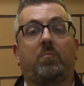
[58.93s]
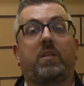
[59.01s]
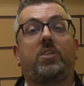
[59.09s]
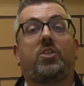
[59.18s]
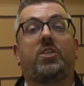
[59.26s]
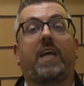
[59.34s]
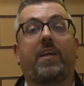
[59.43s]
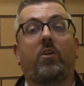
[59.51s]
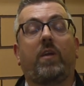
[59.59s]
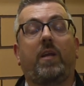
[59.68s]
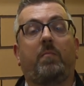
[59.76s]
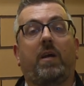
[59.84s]
Please check
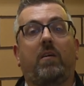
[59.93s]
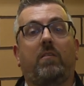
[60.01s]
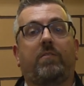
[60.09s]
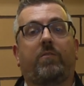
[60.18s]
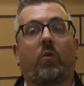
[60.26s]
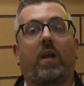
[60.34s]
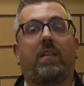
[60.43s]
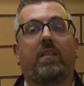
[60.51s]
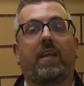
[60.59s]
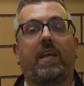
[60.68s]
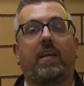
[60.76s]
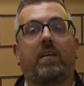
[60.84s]
your email for a
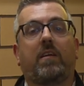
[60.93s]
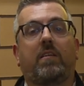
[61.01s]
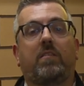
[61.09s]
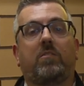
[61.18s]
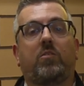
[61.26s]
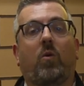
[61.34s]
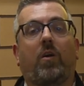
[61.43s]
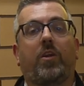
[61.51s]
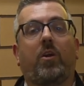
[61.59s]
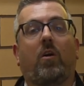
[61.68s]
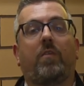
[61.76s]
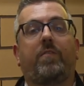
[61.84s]
link to our
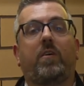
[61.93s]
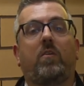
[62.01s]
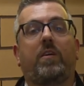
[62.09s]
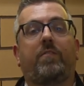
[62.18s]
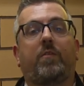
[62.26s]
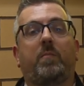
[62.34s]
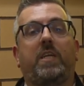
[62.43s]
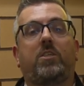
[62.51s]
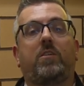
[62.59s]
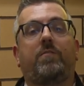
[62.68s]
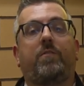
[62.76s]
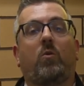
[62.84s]
Yardville
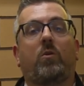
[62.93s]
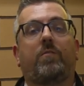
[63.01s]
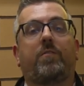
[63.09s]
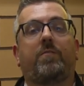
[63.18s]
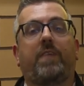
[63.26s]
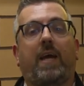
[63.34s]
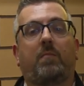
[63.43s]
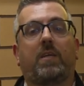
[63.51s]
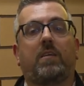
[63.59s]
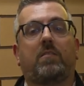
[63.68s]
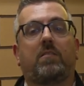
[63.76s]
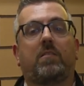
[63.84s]
information folder for
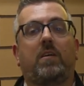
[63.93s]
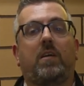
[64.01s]
families.